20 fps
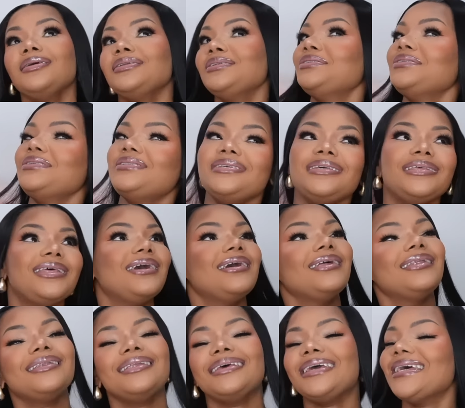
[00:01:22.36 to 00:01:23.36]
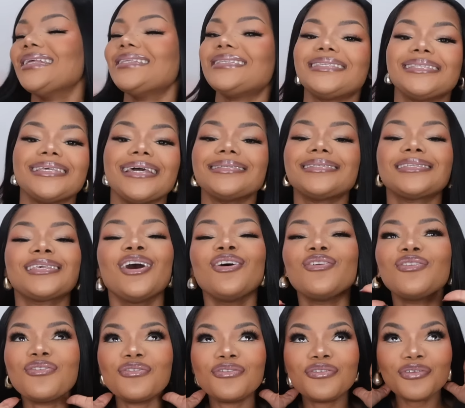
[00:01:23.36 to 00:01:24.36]
do you see that? It's
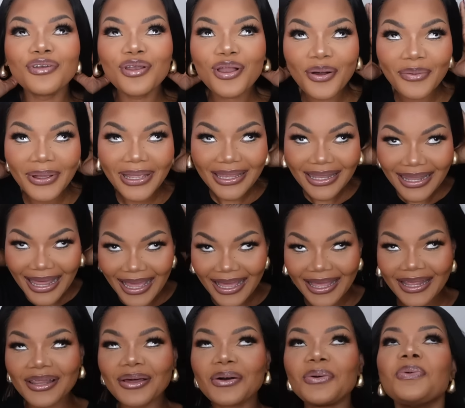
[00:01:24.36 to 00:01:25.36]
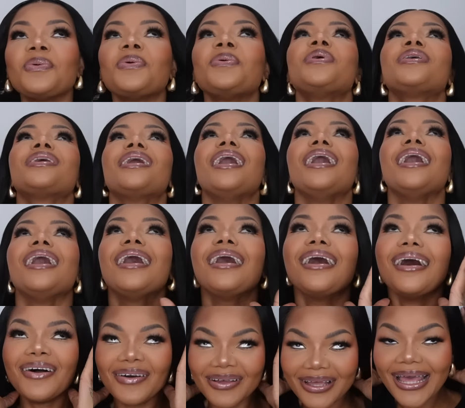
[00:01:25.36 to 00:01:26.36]
flowing like the water,
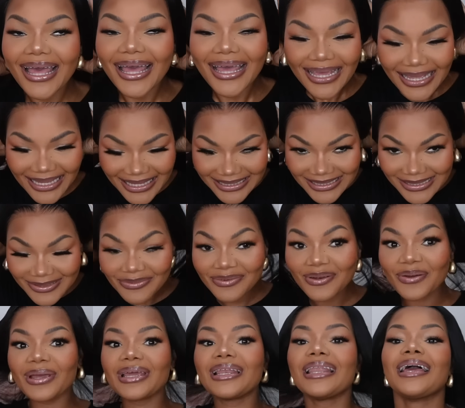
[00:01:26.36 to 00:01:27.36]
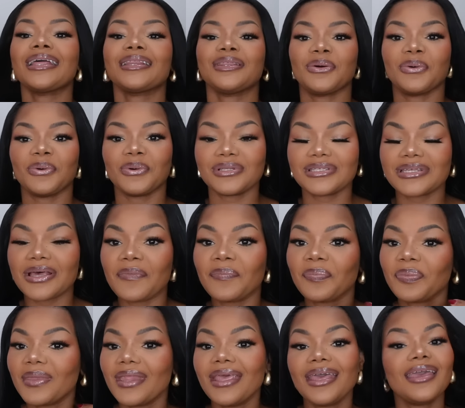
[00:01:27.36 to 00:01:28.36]
okay? It's flowing like the water.
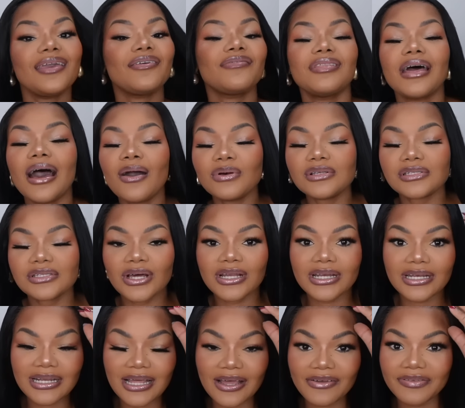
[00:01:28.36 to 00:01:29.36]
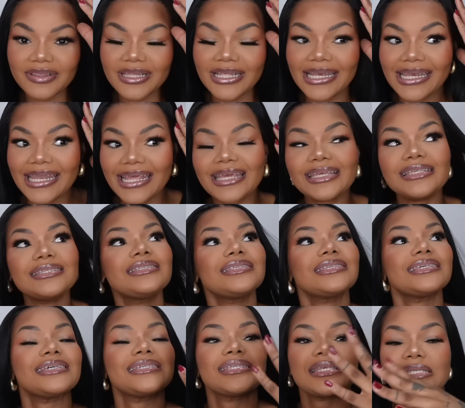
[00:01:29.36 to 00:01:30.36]
If that was not enough, the
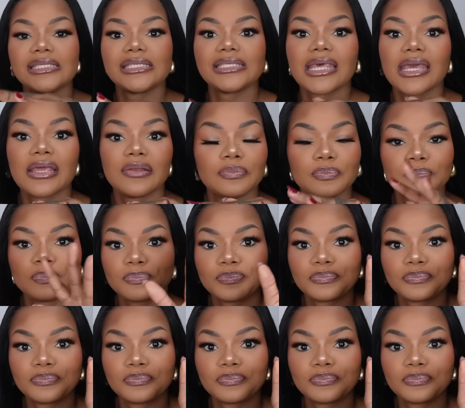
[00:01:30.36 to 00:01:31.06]
lace is insane.